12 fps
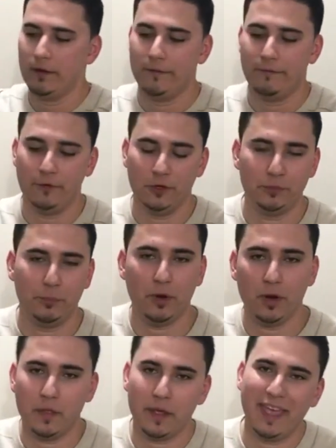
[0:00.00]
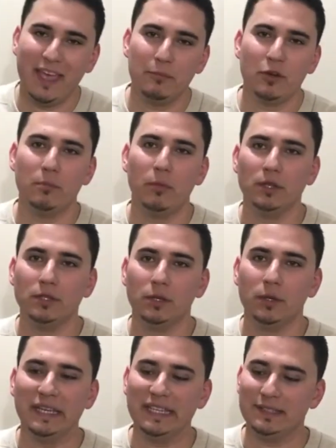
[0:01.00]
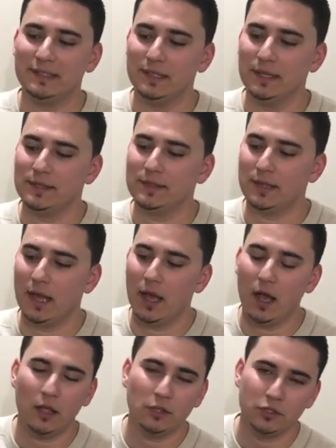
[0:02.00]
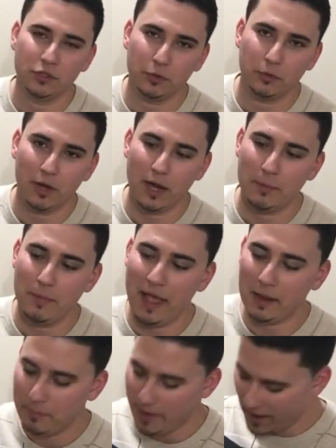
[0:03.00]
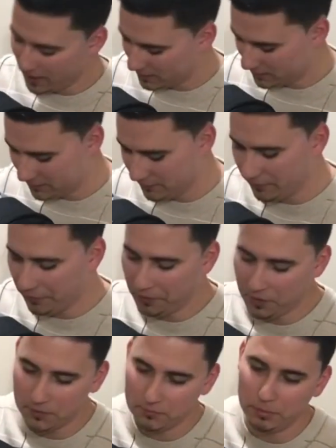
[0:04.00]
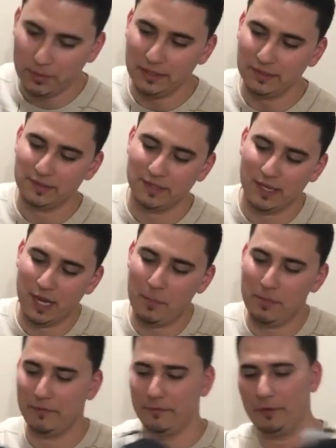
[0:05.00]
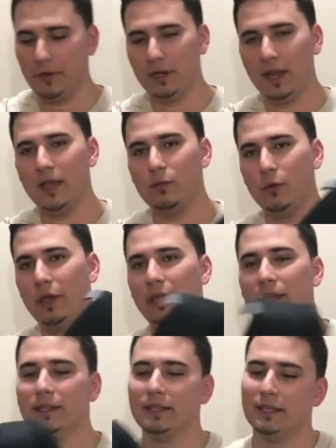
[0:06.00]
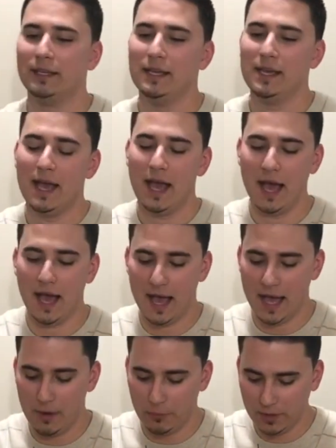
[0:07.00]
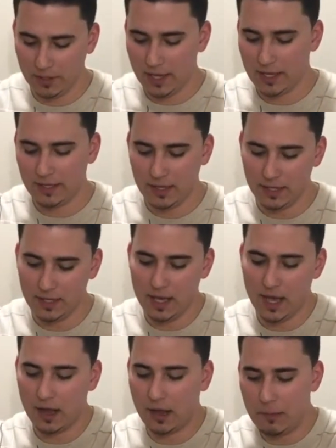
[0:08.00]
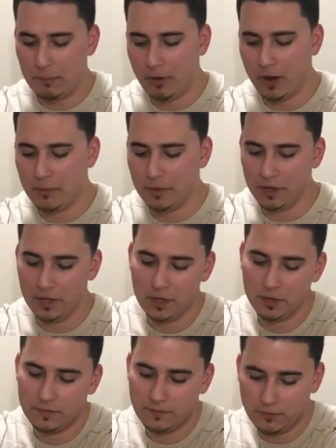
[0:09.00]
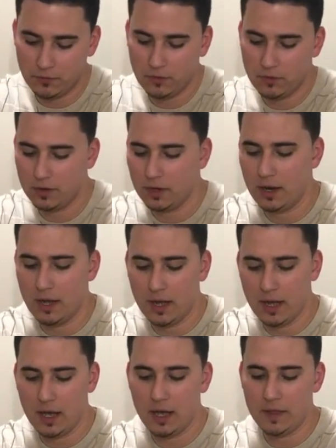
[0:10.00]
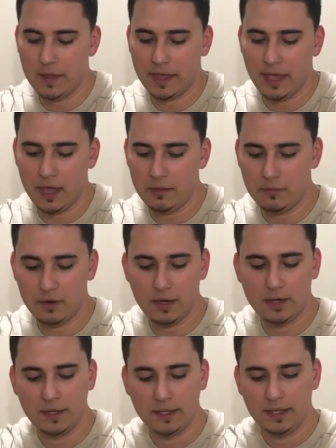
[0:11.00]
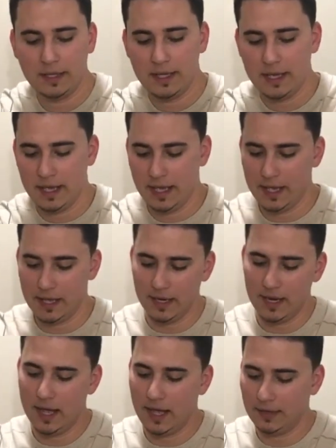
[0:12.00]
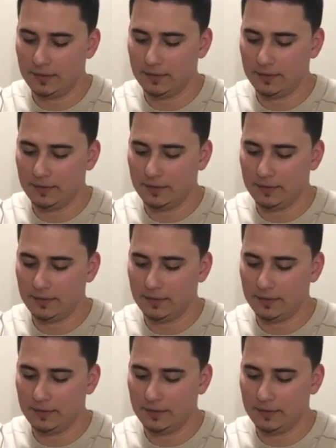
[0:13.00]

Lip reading: First part of the camera bundle is this Altura backpack. Very complete setup and very lightweight. I really like the compartment here for the camera, and